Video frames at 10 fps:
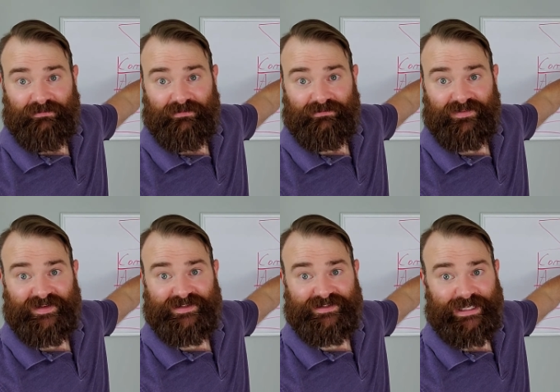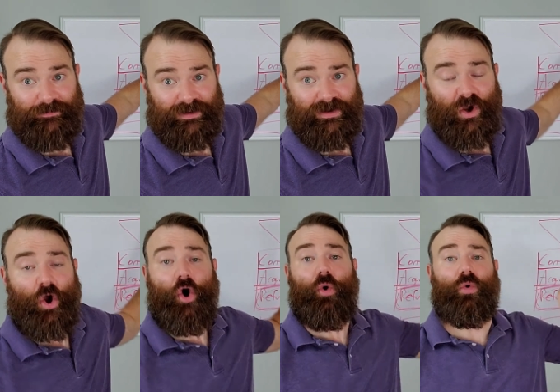the thesis statement,
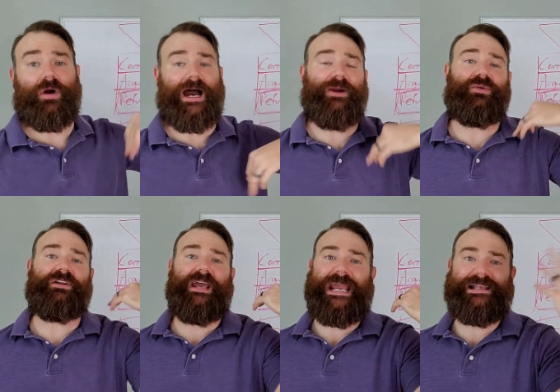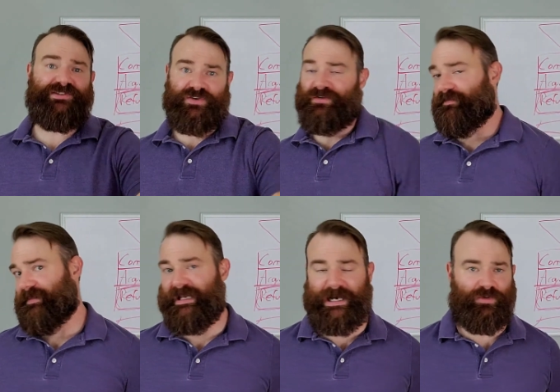or I would answer
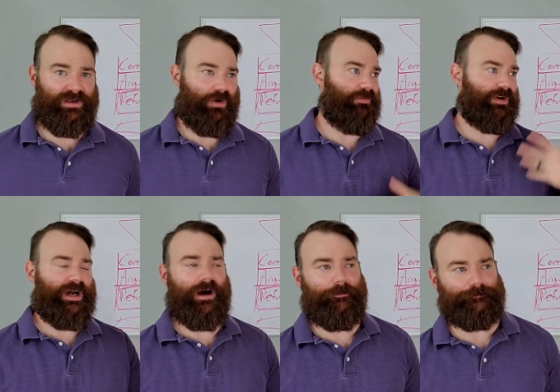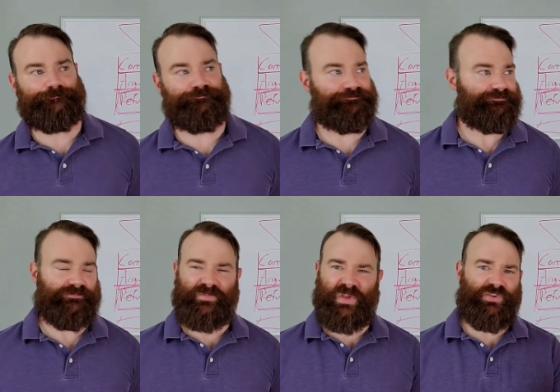and I would overcome.
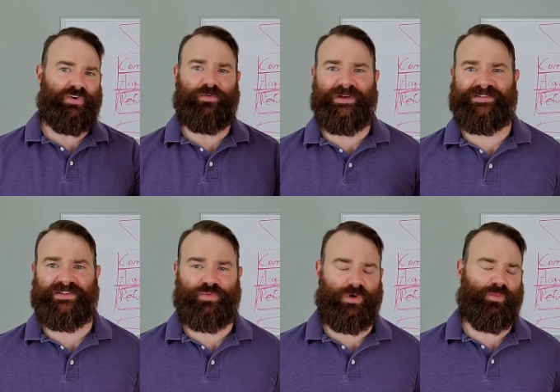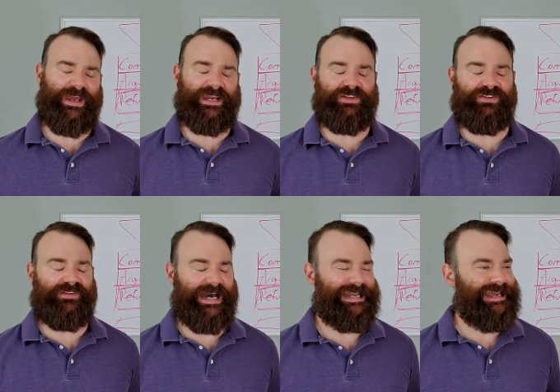So for instance, one way I could do
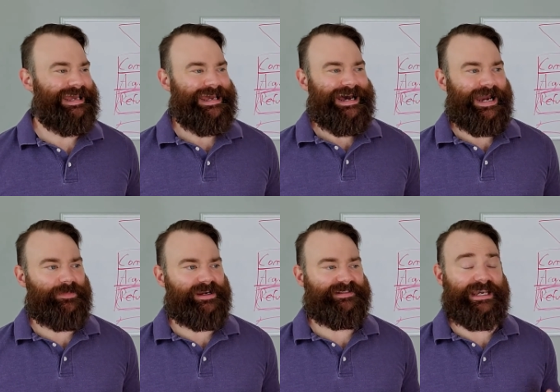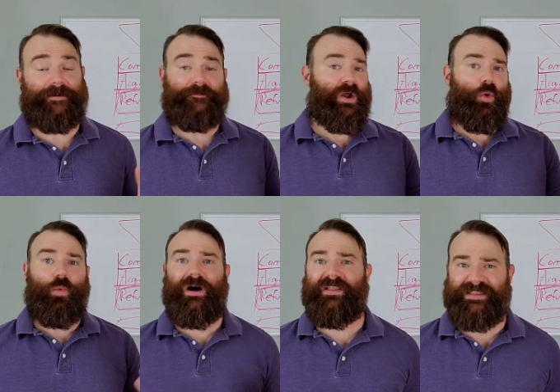that, I might say,
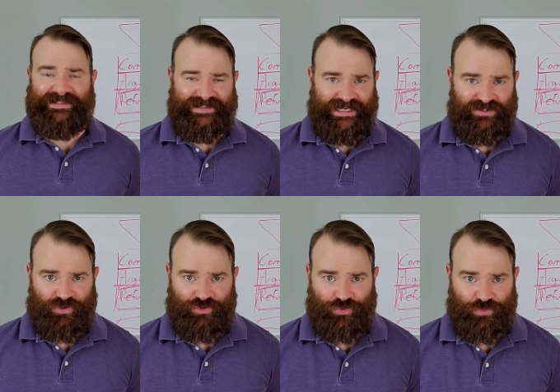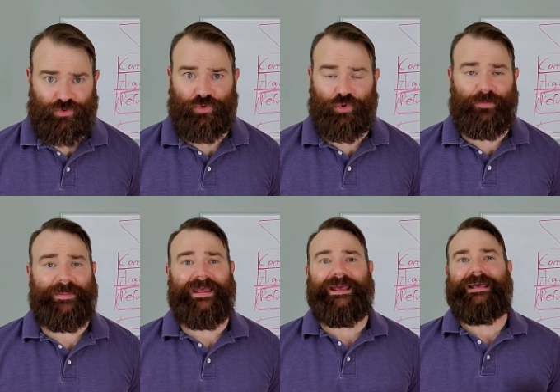while these things are true,
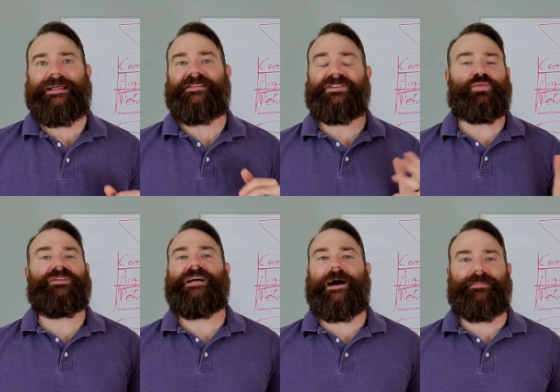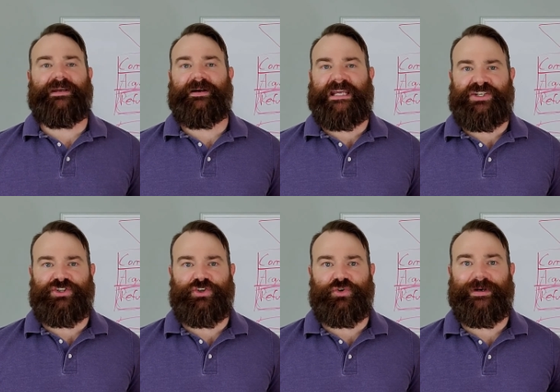this would not be an
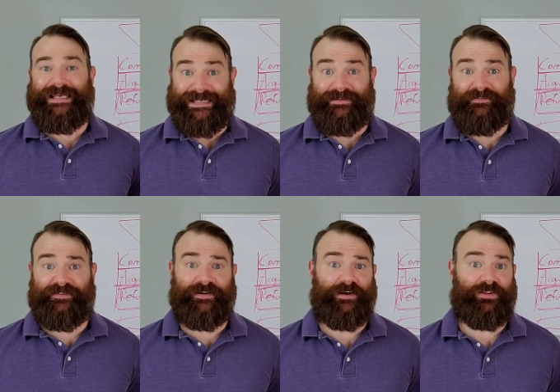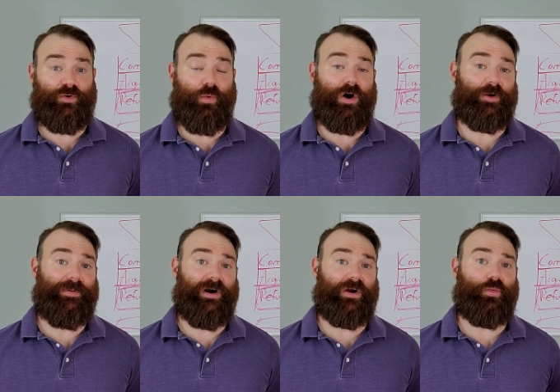issue if the water
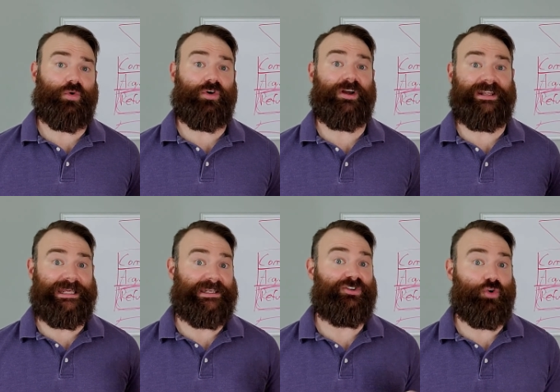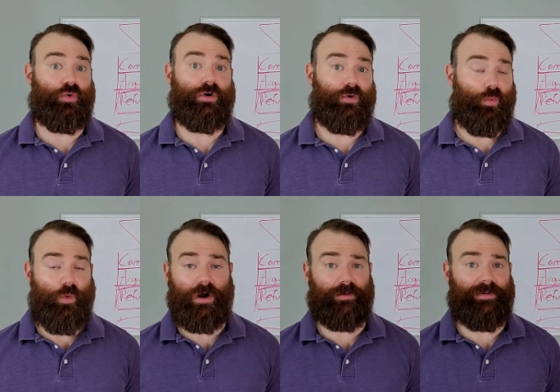park were an indoor
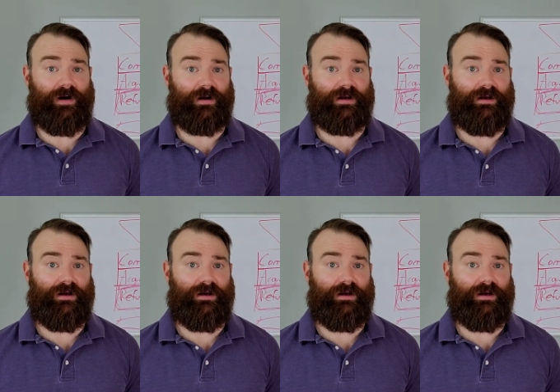water park.